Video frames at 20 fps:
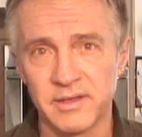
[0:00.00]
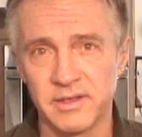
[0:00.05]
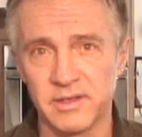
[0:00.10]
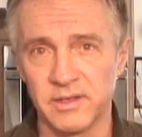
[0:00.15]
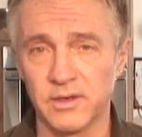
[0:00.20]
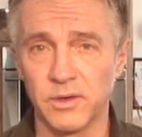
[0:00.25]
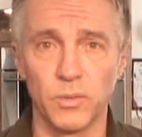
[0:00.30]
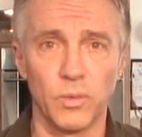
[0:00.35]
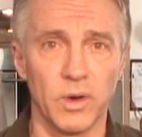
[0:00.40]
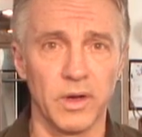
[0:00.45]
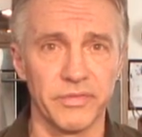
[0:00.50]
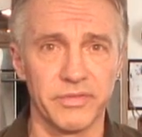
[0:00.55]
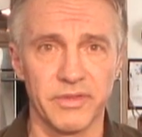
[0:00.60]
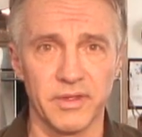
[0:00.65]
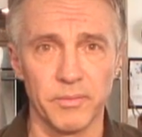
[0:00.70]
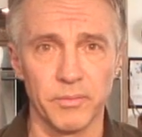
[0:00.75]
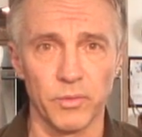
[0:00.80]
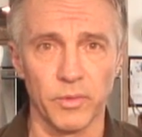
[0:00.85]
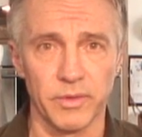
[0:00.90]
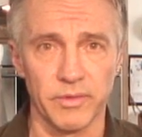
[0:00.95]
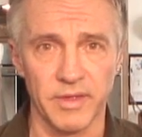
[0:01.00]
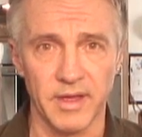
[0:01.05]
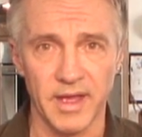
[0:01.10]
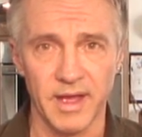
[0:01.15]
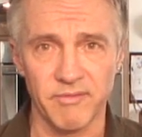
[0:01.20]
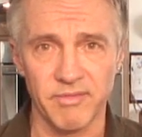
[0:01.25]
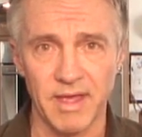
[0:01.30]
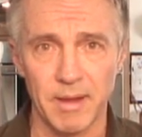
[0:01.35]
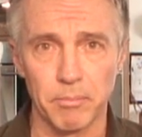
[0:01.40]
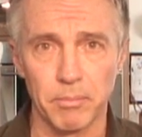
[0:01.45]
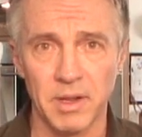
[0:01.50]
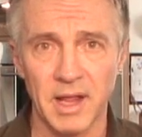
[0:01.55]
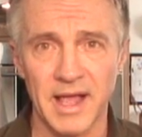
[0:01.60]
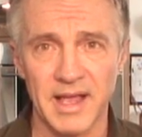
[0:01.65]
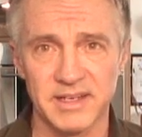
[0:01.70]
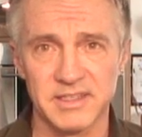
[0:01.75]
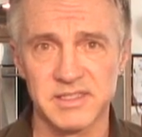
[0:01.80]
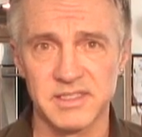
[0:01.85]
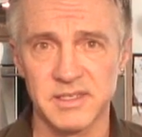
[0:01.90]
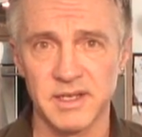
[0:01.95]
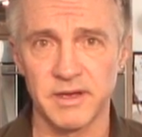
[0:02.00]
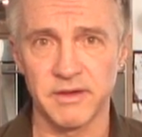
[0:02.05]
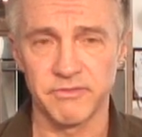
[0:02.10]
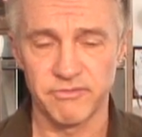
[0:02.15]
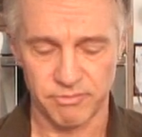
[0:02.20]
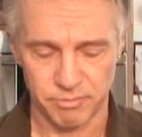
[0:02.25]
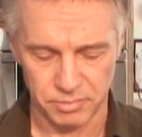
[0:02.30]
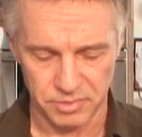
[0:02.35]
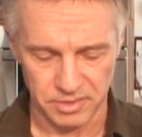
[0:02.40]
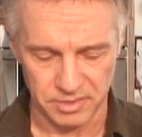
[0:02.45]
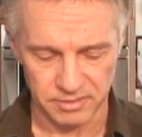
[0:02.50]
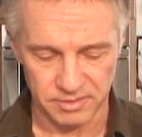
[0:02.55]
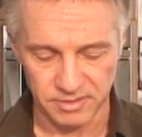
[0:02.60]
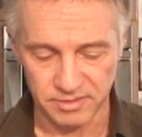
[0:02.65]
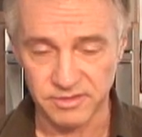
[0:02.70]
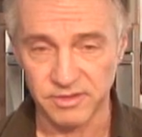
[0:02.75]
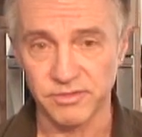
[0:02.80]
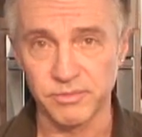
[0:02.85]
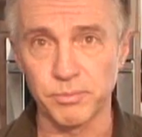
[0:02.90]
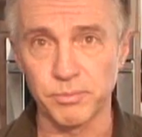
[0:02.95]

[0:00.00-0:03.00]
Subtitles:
You don't want them where they have that black stuff, but this is